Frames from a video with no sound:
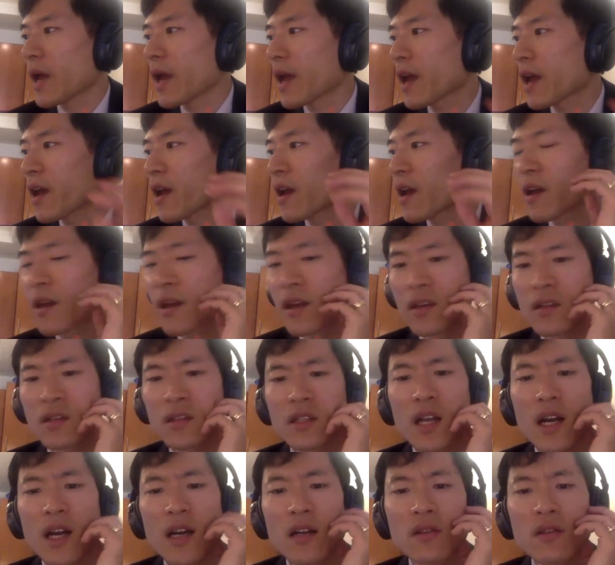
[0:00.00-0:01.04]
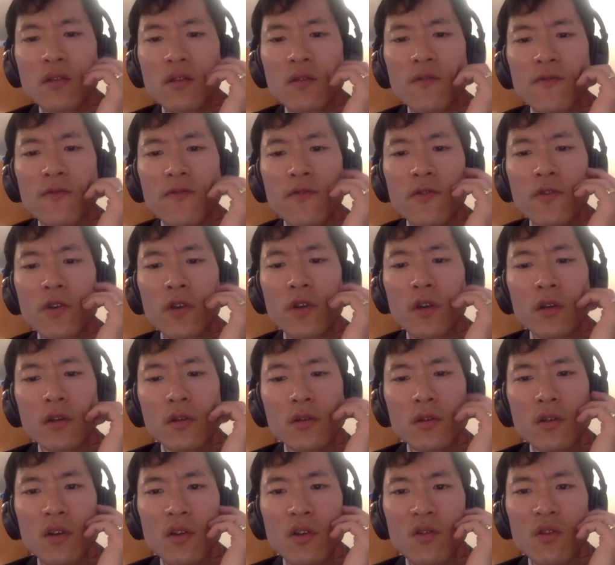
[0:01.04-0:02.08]
Has Dr.
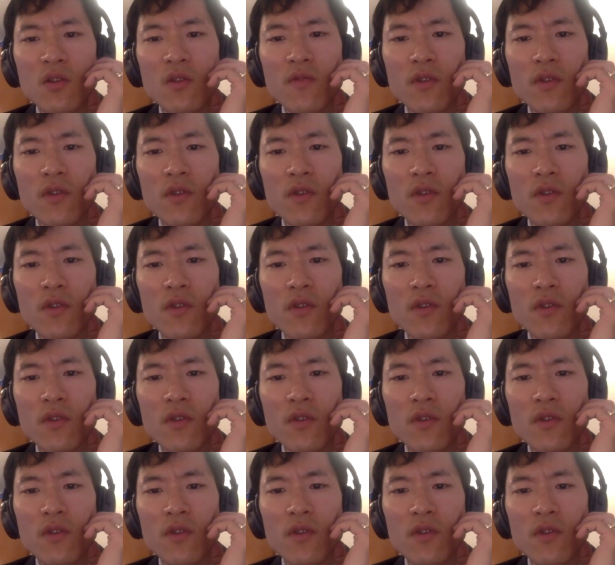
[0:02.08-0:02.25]
Fromm gone